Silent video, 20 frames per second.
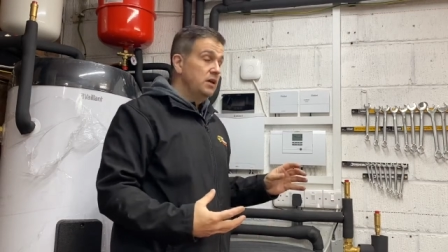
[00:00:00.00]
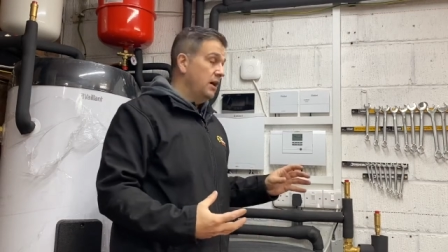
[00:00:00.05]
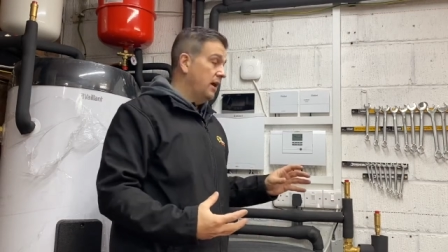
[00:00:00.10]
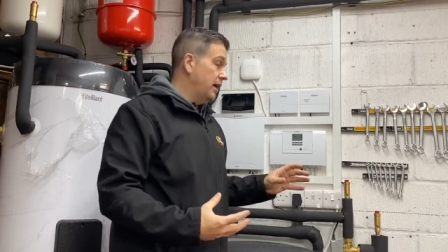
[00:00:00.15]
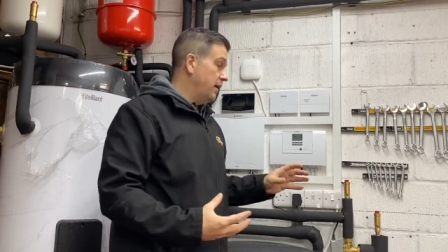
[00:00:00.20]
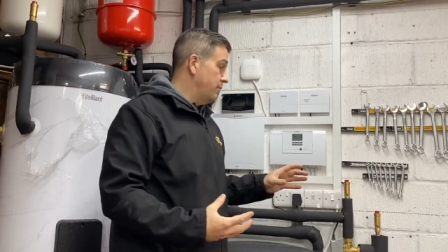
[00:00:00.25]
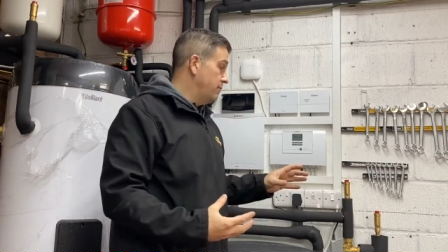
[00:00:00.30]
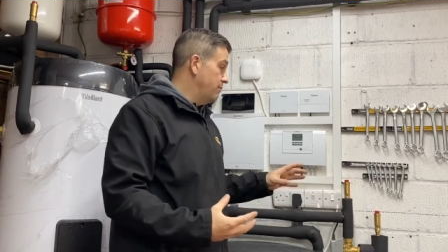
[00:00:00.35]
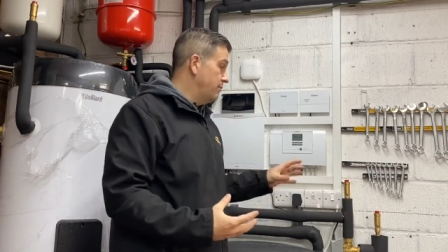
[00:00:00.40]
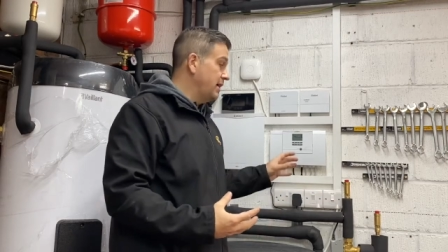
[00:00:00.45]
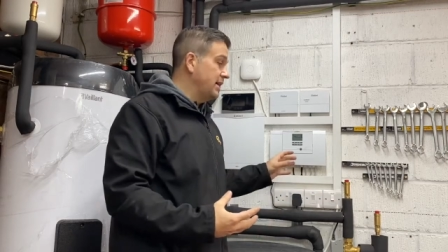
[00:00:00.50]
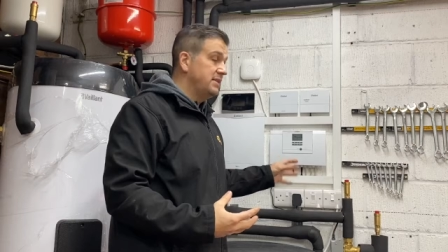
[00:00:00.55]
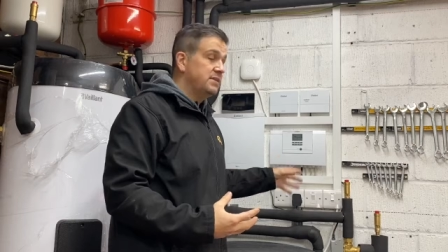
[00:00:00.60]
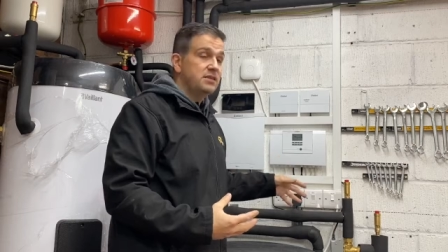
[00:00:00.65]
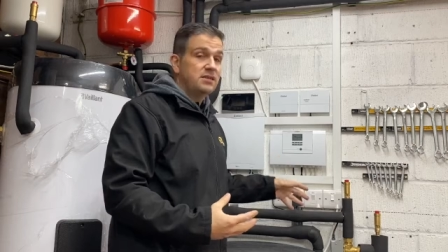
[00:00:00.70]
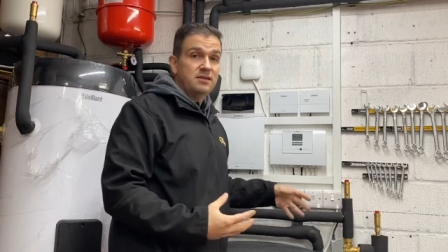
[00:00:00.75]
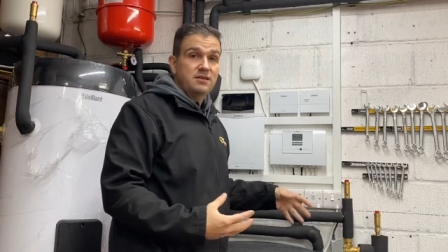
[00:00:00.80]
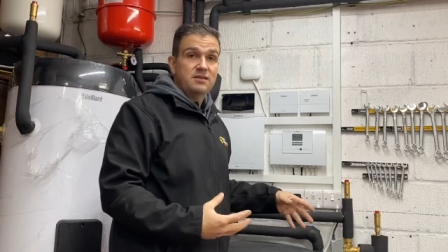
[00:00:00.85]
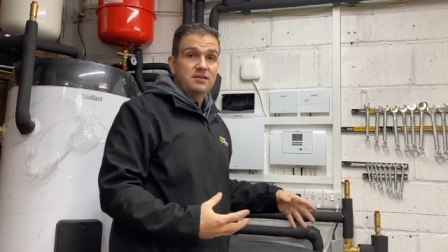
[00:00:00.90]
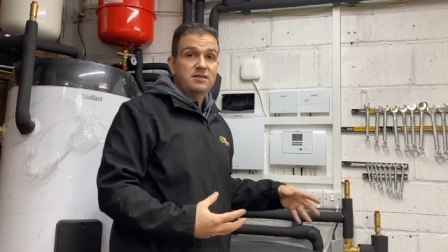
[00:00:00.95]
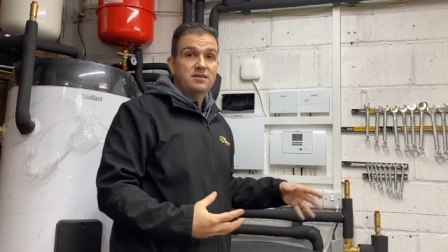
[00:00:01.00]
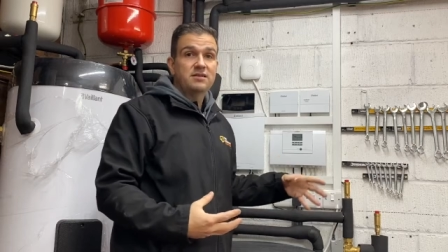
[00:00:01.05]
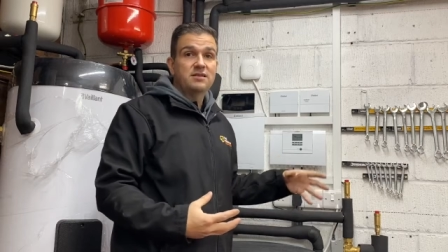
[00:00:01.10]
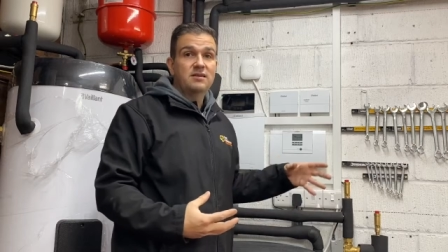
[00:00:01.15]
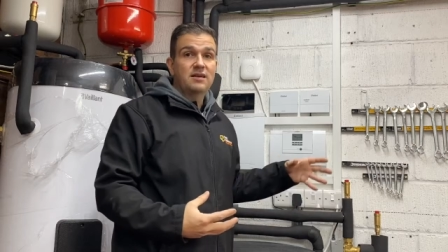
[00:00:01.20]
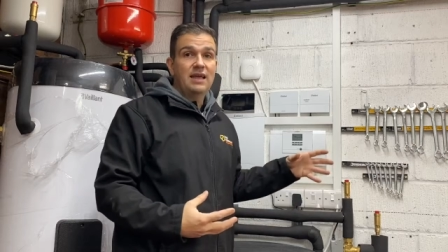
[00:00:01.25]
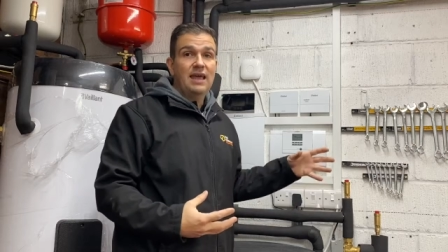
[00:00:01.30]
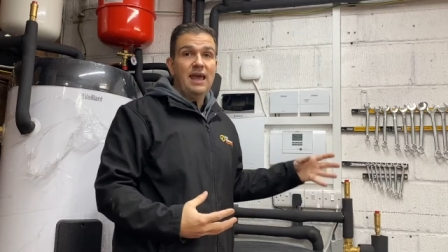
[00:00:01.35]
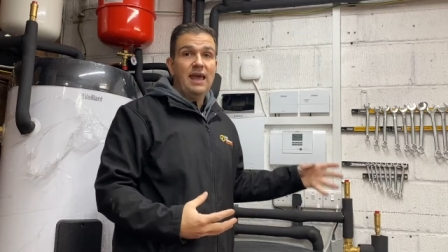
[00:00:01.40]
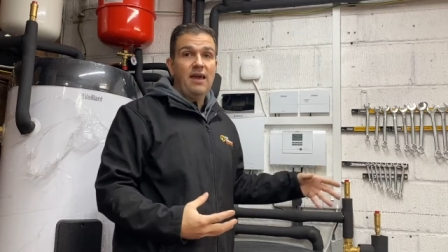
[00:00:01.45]
um, maintenance
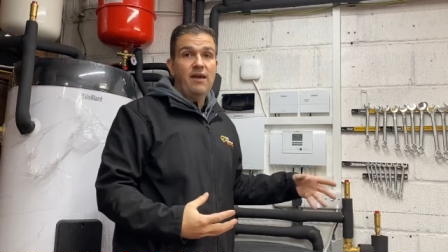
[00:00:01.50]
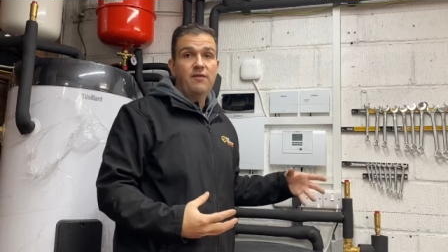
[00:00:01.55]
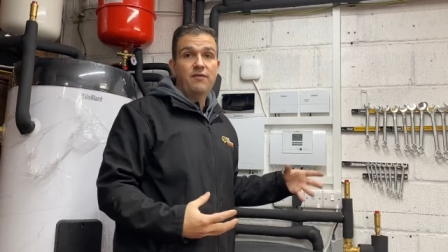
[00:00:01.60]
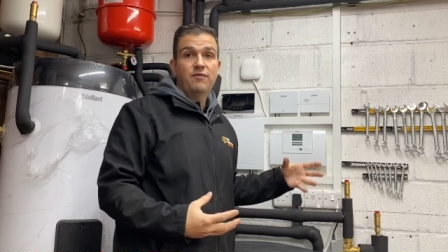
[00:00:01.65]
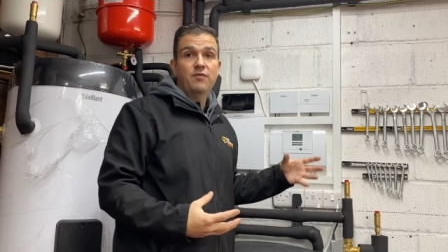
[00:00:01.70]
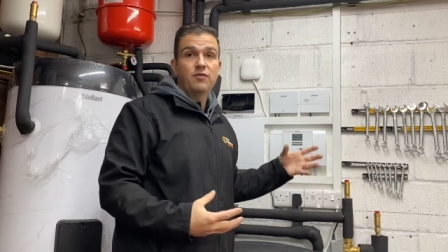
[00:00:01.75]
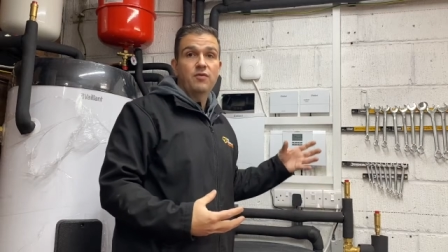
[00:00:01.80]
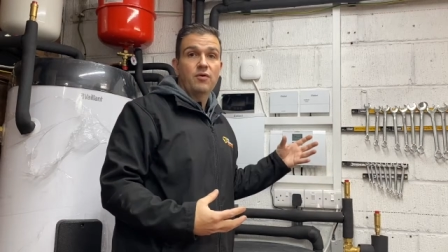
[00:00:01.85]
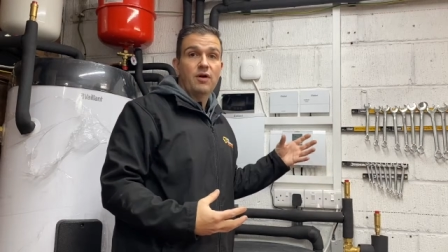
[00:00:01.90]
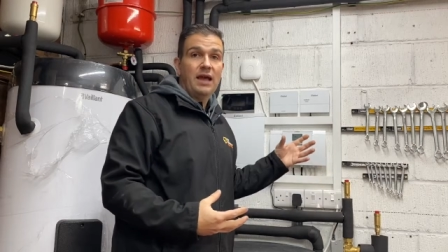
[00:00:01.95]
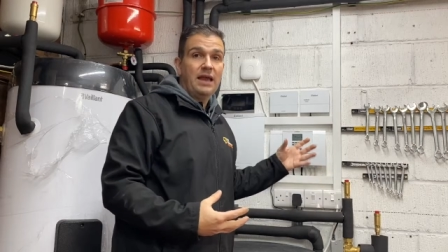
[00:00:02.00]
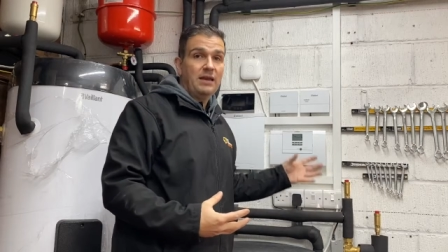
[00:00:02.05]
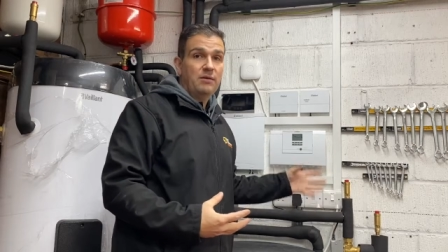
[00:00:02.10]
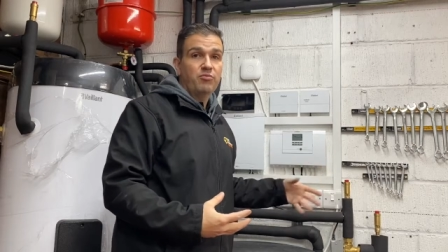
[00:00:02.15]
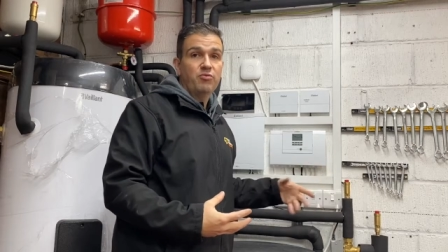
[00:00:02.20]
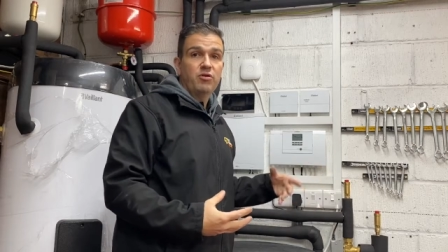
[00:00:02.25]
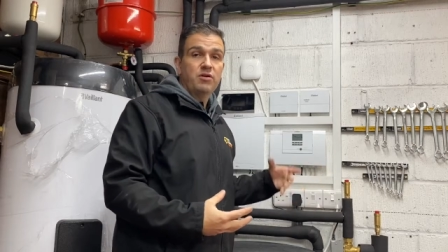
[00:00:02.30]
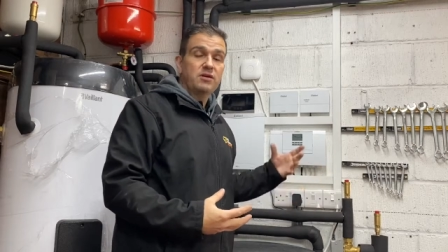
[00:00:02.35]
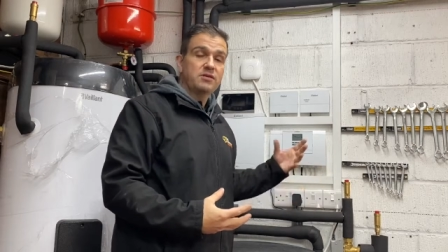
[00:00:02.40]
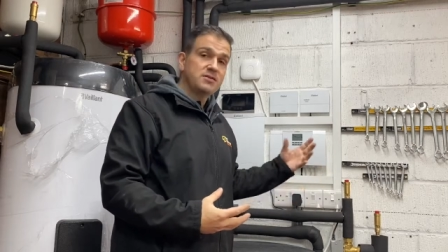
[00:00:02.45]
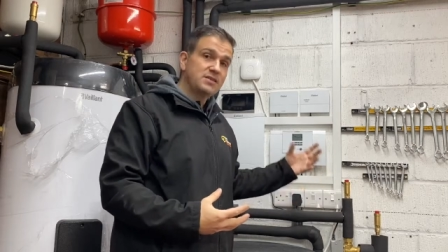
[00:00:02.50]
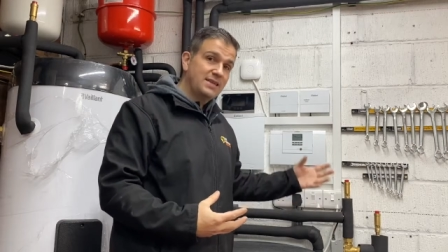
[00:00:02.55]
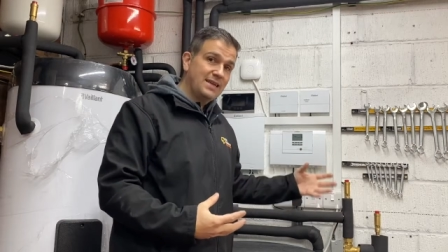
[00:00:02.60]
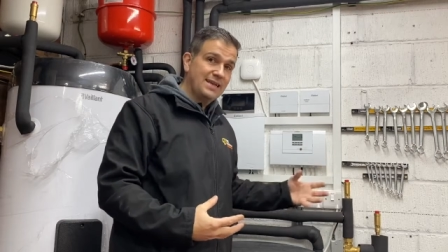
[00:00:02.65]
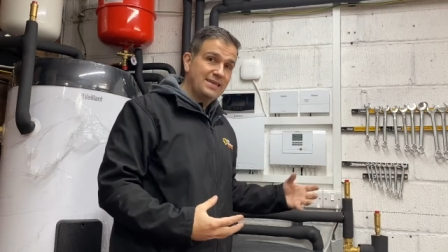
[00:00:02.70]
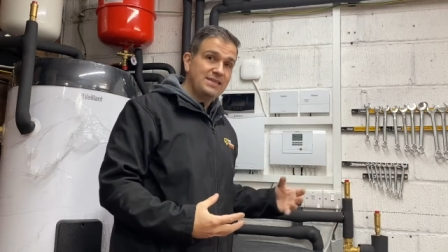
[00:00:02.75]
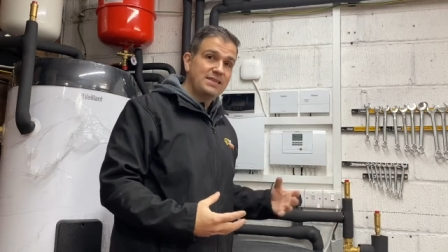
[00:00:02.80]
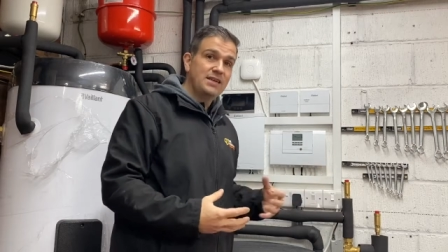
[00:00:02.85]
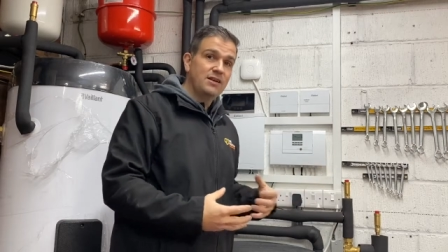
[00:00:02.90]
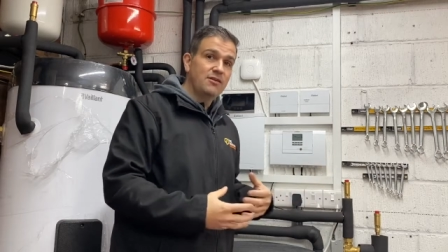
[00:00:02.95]
and care for any products and
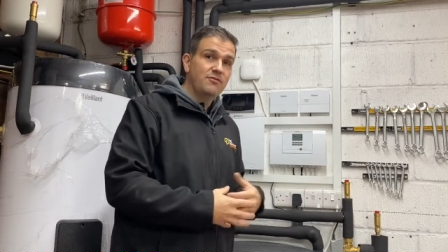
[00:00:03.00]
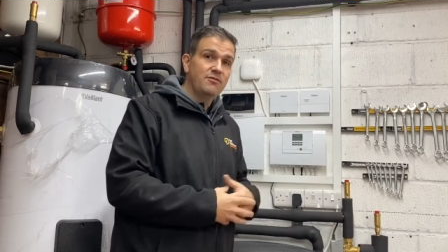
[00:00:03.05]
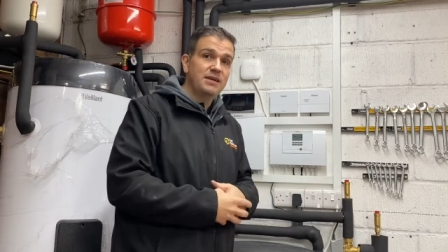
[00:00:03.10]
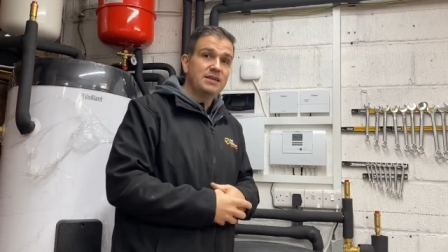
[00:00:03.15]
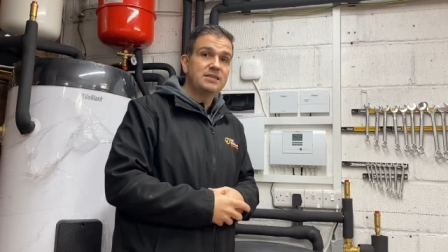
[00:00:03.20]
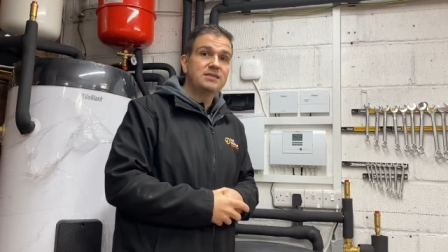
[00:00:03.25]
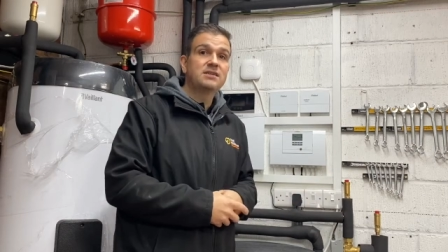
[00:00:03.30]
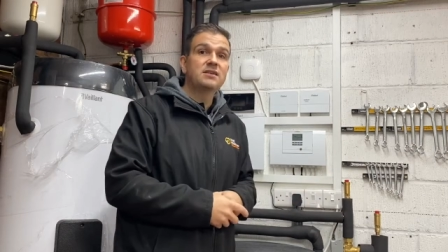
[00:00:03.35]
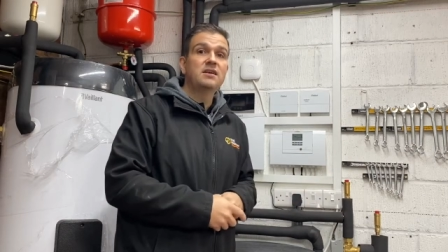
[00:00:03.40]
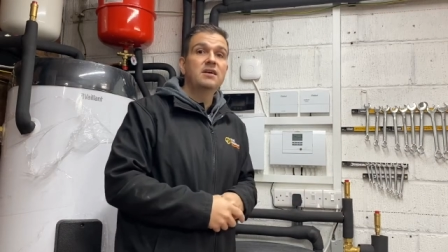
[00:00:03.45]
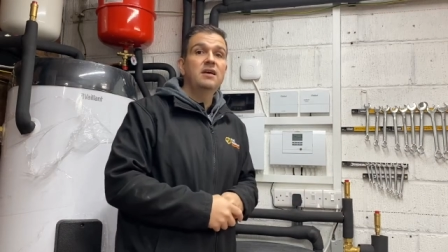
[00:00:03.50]
ancillaries